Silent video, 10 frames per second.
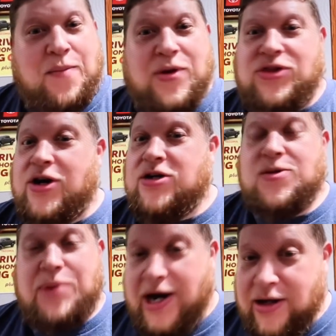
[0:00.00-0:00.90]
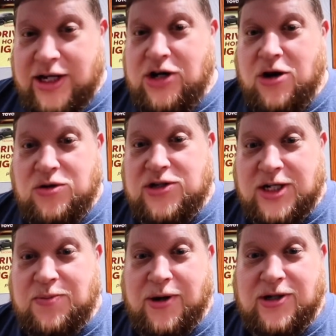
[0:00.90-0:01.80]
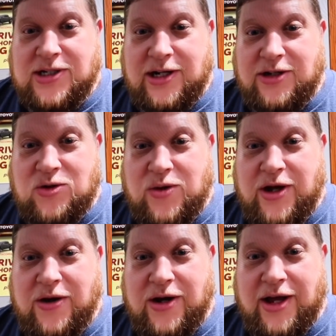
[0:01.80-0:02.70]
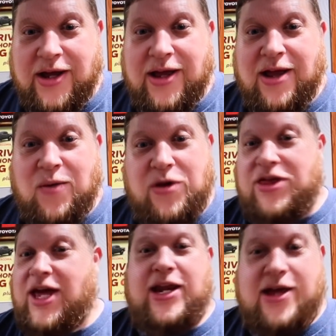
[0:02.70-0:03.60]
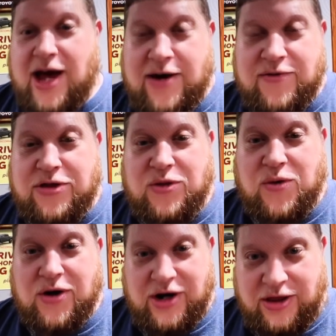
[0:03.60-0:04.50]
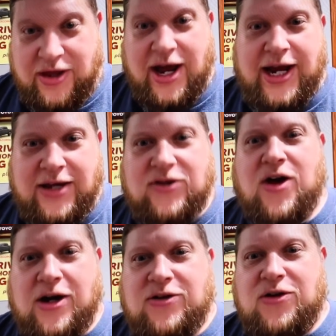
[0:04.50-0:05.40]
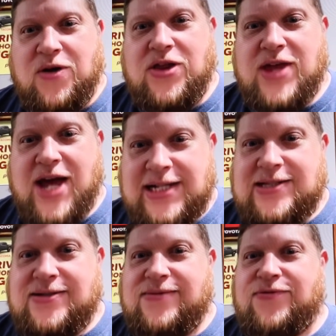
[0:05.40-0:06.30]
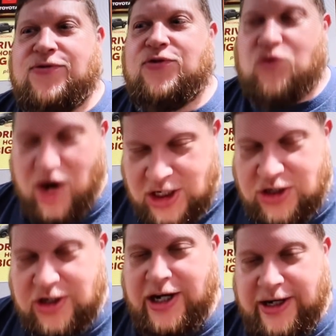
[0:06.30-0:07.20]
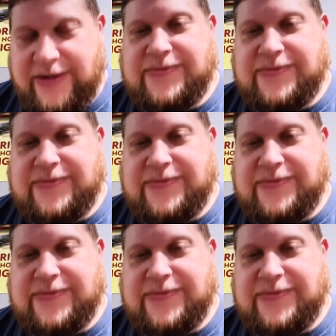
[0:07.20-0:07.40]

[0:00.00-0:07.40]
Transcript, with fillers: But there's apparently no such person at Toyota with any kind of authority that I can talk to, and that's frustrating.